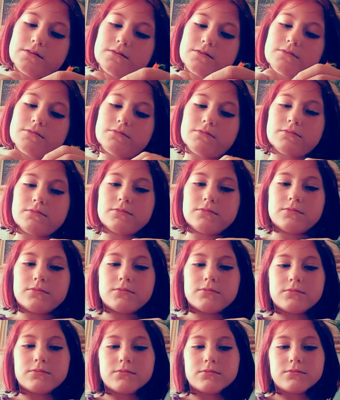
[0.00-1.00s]

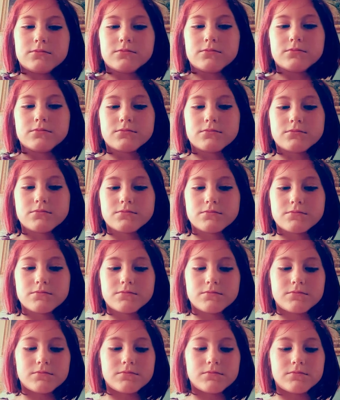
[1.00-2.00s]

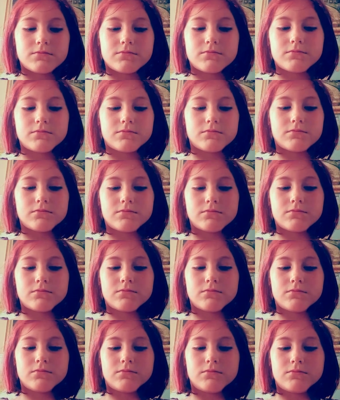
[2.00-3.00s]

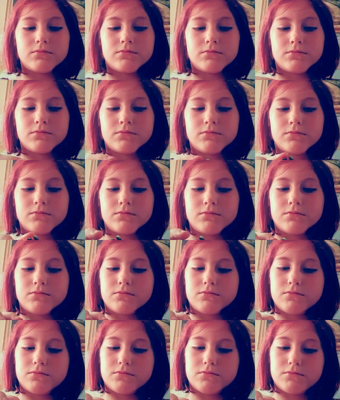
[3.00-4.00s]

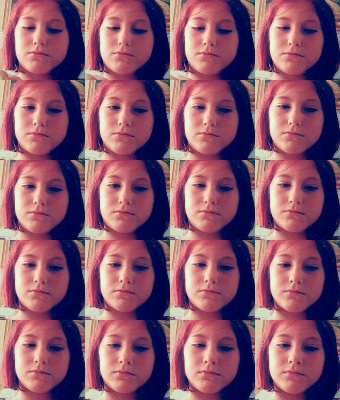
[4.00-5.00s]

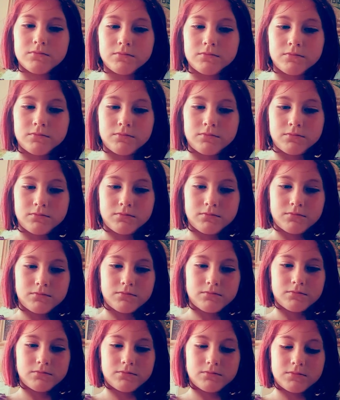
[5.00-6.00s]

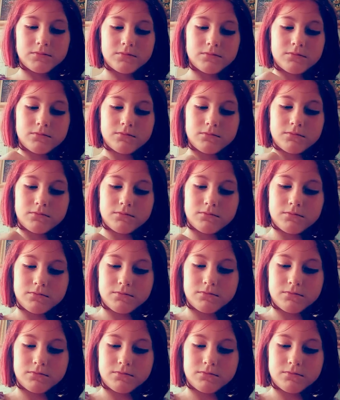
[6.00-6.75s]
No one is speaking in this clip.